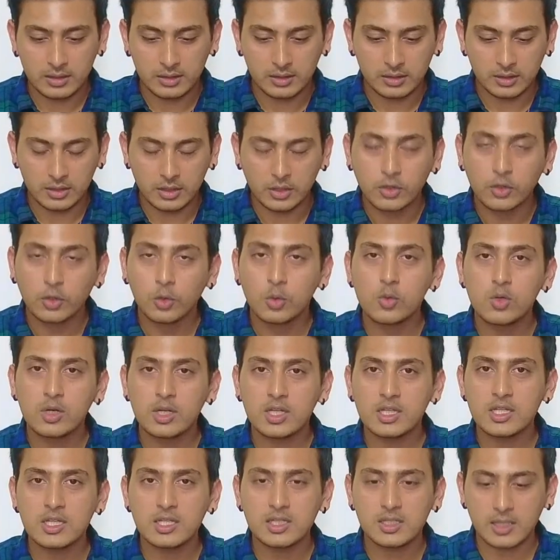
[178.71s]
The
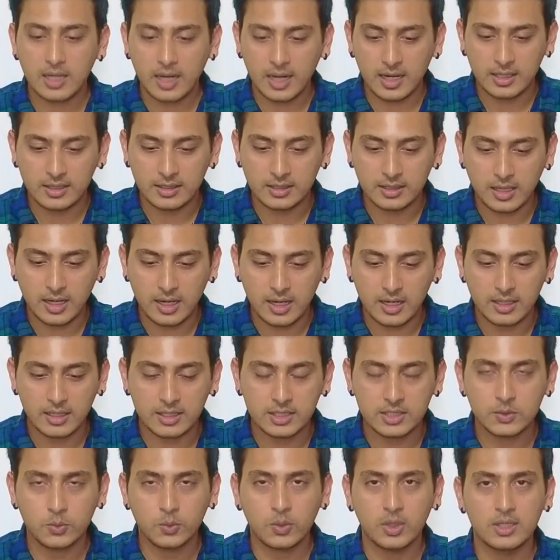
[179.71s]
crudest and the
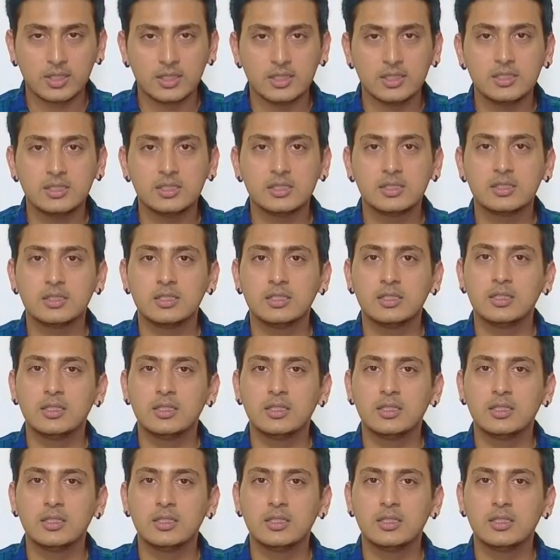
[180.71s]
hardest one is